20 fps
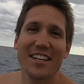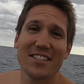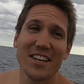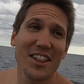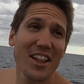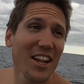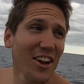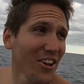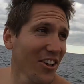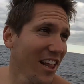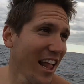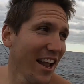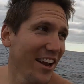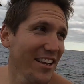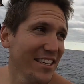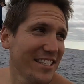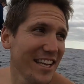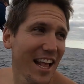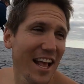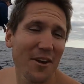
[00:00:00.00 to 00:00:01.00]
It's a little
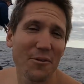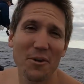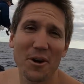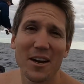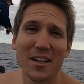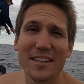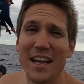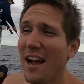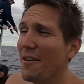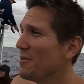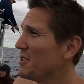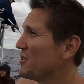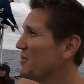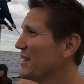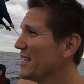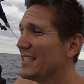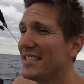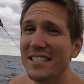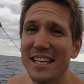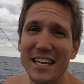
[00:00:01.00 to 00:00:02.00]
cloudy today. We're gonna dive
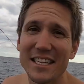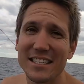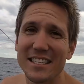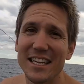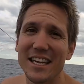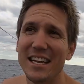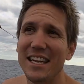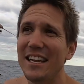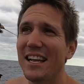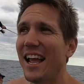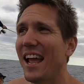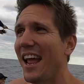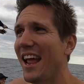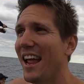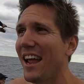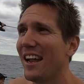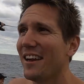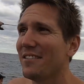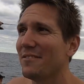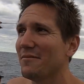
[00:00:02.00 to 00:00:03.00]
between 60
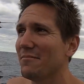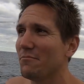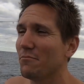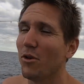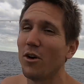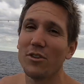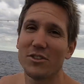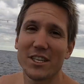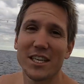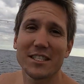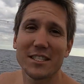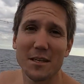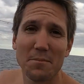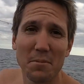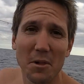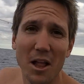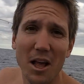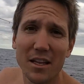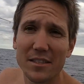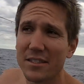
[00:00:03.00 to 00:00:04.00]
and, well, 60
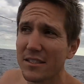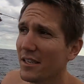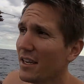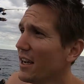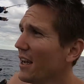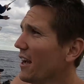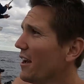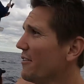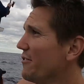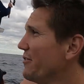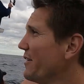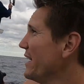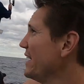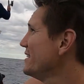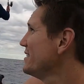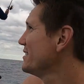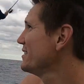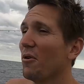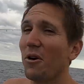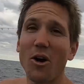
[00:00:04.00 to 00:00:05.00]
plus
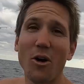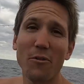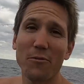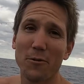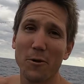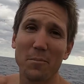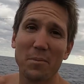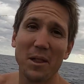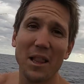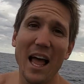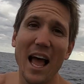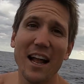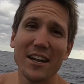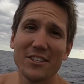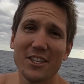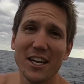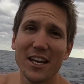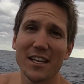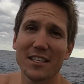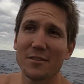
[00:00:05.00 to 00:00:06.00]
feet. We're going for
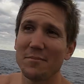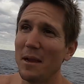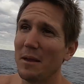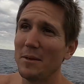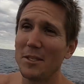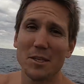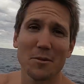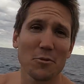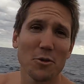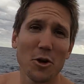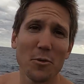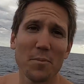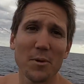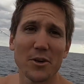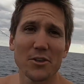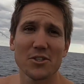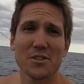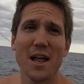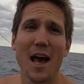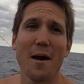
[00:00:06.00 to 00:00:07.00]
pelagics, maybe some
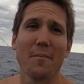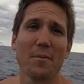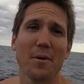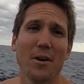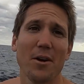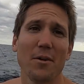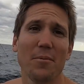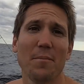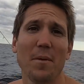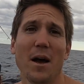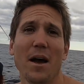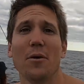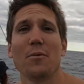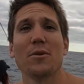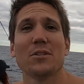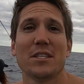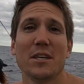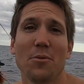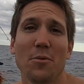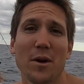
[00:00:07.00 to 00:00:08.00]
grouper, snapper, but
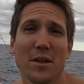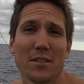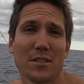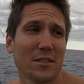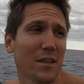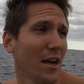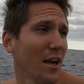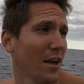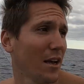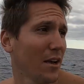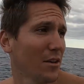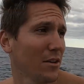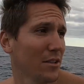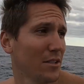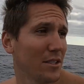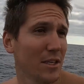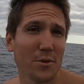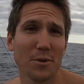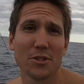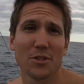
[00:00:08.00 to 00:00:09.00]
we'll see what's uh,
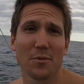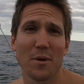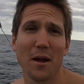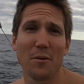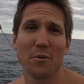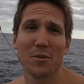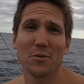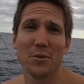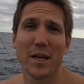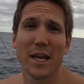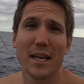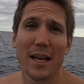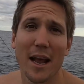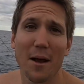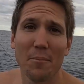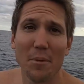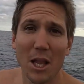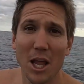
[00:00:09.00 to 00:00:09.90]
see what's around once we get down